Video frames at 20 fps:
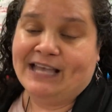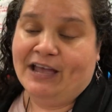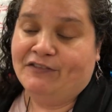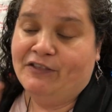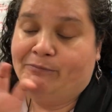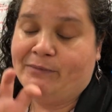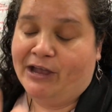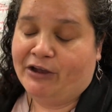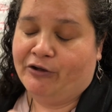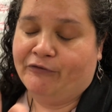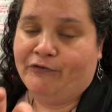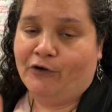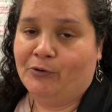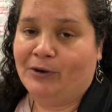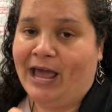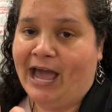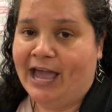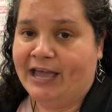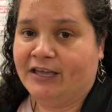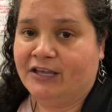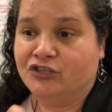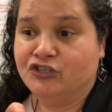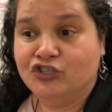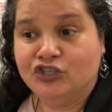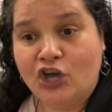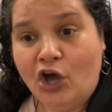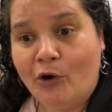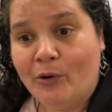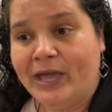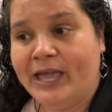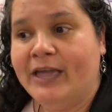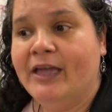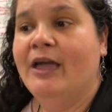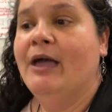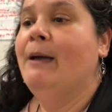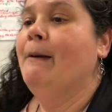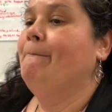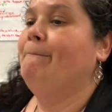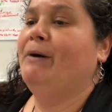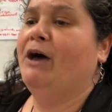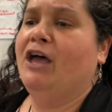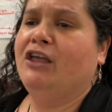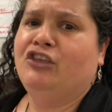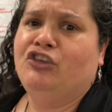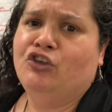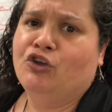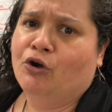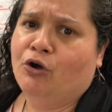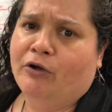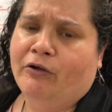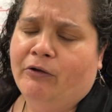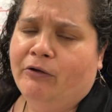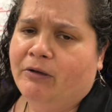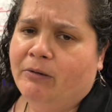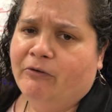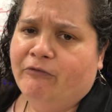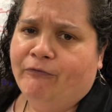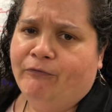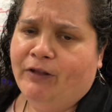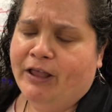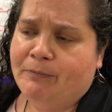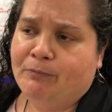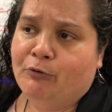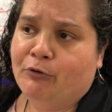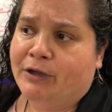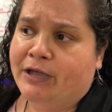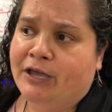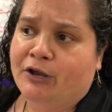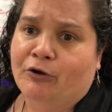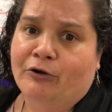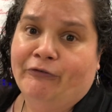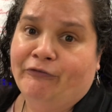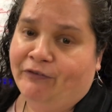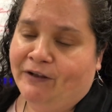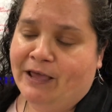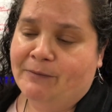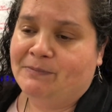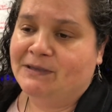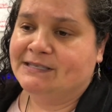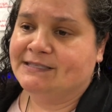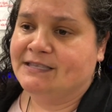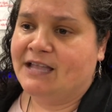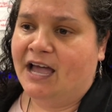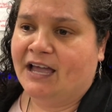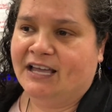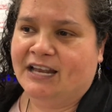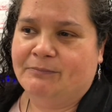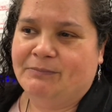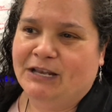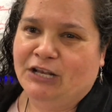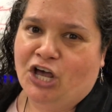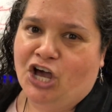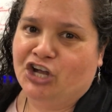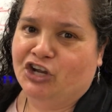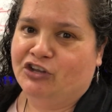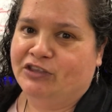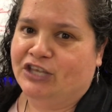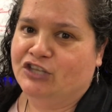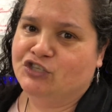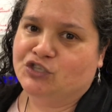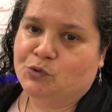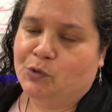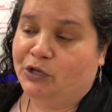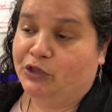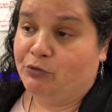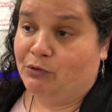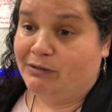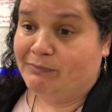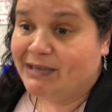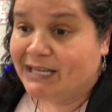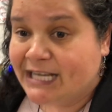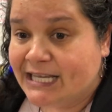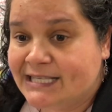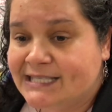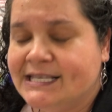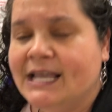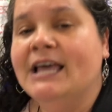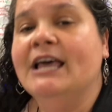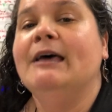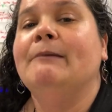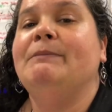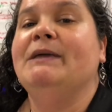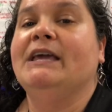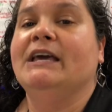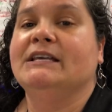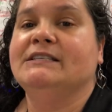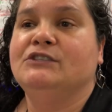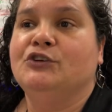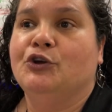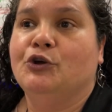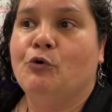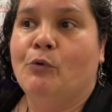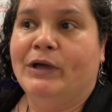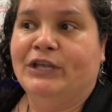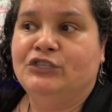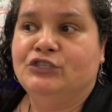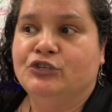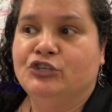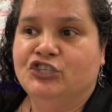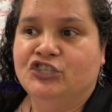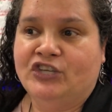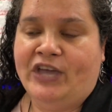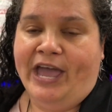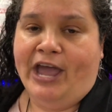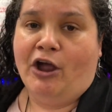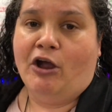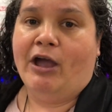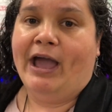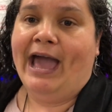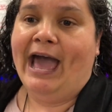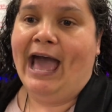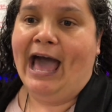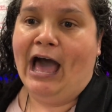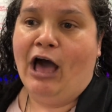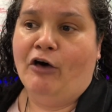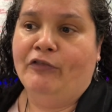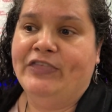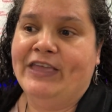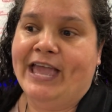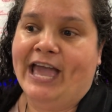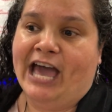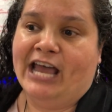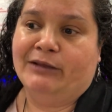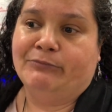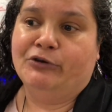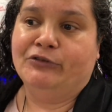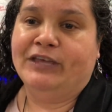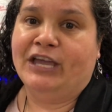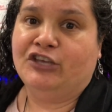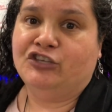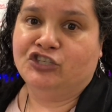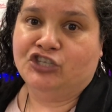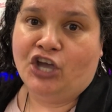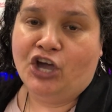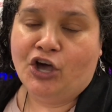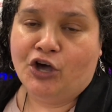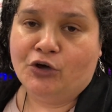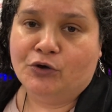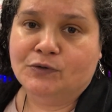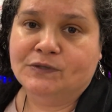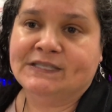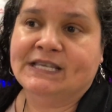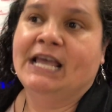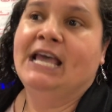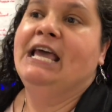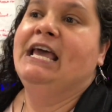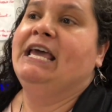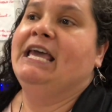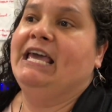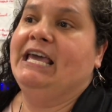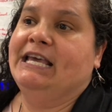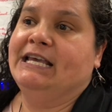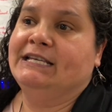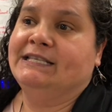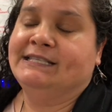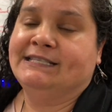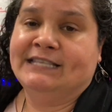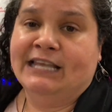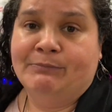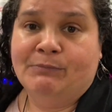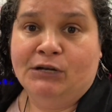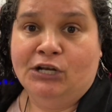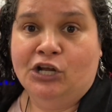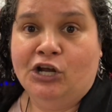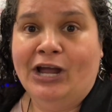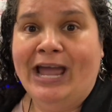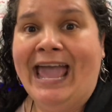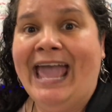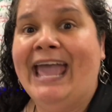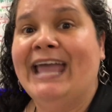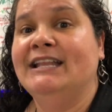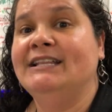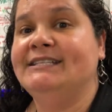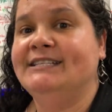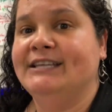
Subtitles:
have the microphone icon showing, but your Flipgrid or Flip is not going to be longer than 2 or 3 minutes because they're going to share how the animal they chose is similar and